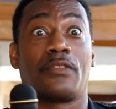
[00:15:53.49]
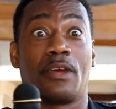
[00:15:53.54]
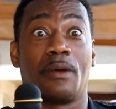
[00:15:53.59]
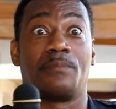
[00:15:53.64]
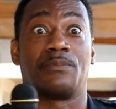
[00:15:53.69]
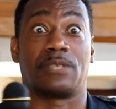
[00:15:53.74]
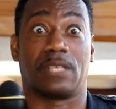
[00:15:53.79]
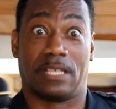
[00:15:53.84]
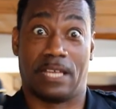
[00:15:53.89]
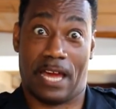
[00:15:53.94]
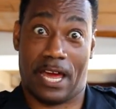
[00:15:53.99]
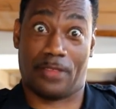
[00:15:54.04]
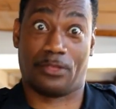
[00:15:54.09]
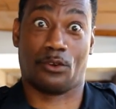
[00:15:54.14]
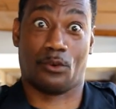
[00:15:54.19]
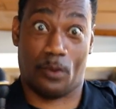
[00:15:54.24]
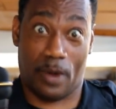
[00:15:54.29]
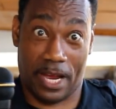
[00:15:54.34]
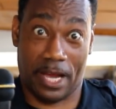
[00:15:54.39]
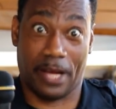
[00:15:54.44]
them to
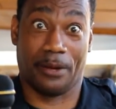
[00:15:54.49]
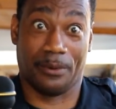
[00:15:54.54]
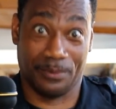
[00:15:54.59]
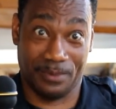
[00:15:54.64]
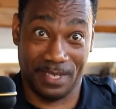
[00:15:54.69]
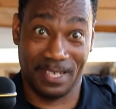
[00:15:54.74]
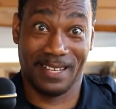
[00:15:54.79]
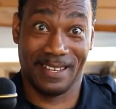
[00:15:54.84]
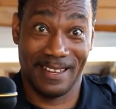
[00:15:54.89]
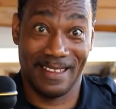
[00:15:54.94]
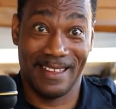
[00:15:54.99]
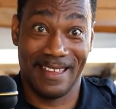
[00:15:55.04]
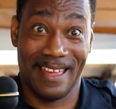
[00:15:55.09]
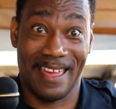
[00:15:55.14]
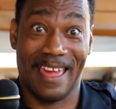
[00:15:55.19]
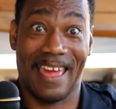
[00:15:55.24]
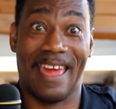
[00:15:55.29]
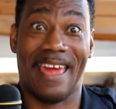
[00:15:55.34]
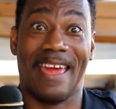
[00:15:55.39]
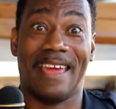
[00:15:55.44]
gather around,
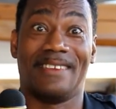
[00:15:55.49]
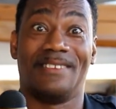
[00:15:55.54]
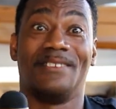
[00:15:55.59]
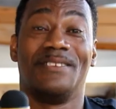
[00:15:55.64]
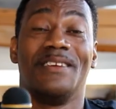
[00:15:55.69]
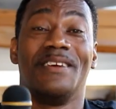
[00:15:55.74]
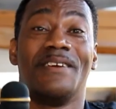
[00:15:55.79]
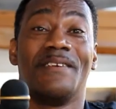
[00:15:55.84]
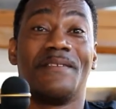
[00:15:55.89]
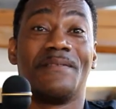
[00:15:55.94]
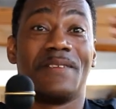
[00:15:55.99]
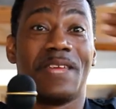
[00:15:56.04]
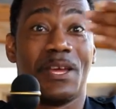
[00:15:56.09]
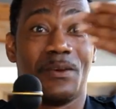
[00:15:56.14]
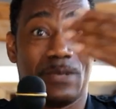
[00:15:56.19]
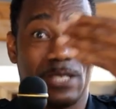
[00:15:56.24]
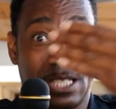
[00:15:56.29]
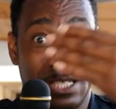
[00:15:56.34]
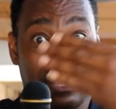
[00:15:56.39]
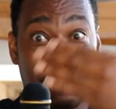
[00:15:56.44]
and it
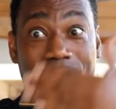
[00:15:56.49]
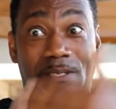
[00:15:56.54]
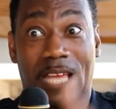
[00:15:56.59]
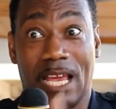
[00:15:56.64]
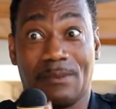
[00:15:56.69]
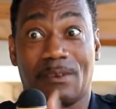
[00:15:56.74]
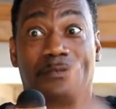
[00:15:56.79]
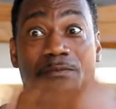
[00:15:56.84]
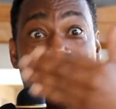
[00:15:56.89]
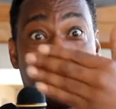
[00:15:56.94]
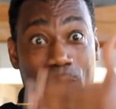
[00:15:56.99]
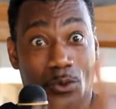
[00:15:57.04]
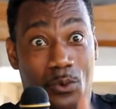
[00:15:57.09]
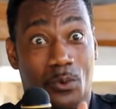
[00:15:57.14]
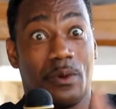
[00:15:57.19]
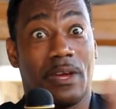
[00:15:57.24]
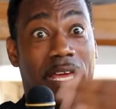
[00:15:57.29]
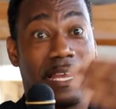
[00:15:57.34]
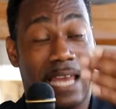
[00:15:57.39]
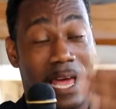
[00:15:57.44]
was, she named a
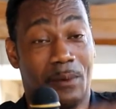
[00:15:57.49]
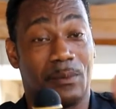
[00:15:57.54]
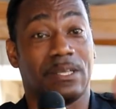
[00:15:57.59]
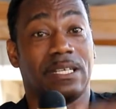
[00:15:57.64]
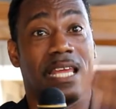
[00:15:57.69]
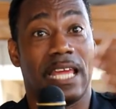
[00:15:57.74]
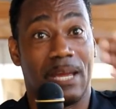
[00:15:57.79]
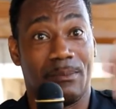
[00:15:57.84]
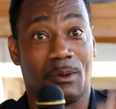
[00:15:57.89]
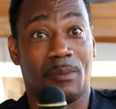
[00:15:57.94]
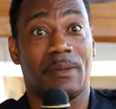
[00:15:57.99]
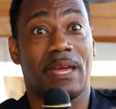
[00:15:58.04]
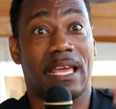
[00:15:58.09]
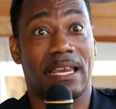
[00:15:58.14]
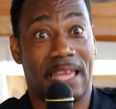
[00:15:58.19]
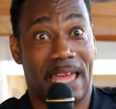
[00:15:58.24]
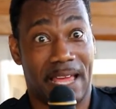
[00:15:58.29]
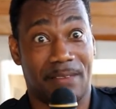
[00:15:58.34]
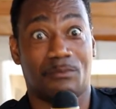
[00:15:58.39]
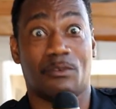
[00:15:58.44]
few, and I would name them
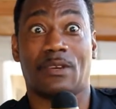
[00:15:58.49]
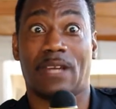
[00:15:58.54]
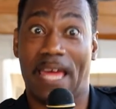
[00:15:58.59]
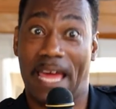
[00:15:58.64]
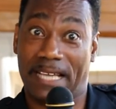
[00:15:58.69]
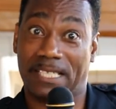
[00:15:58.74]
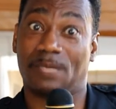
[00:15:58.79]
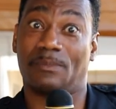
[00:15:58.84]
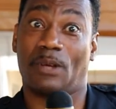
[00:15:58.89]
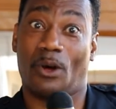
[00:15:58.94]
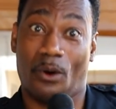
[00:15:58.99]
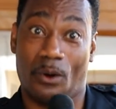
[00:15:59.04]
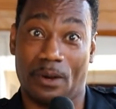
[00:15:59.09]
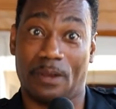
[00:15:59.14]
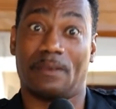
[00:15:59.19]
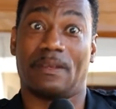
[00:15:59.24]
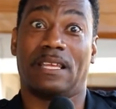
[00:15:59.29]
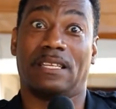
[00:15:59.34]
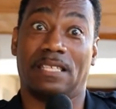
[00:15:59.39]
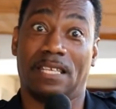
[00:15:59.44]
and relax them
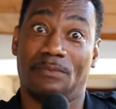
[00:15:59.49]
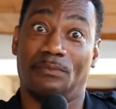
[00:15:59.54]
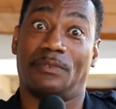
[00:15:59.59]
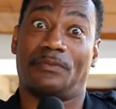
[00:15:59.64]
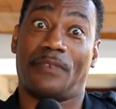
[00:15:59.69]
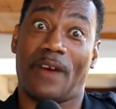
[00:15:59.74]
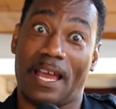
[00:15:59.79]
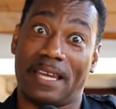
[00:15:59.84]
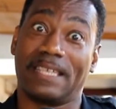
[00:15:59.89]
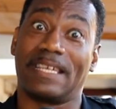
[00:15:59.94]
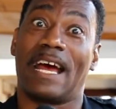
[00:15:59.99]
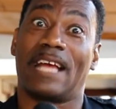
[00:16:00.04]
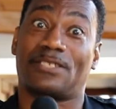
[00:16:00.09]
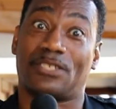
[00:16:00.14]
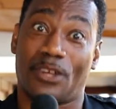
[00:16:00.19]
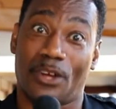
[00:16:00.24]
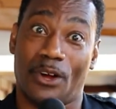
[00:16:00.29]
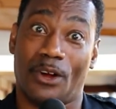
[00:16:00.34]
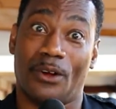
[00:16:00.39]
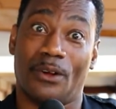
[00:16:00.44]
all, and then finally got
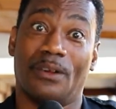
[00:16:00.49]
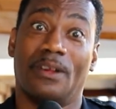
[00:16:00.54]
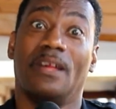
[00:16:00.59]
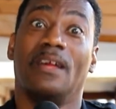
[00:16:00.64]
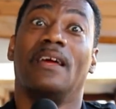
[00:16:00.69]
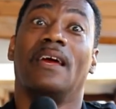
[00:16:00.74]
to her,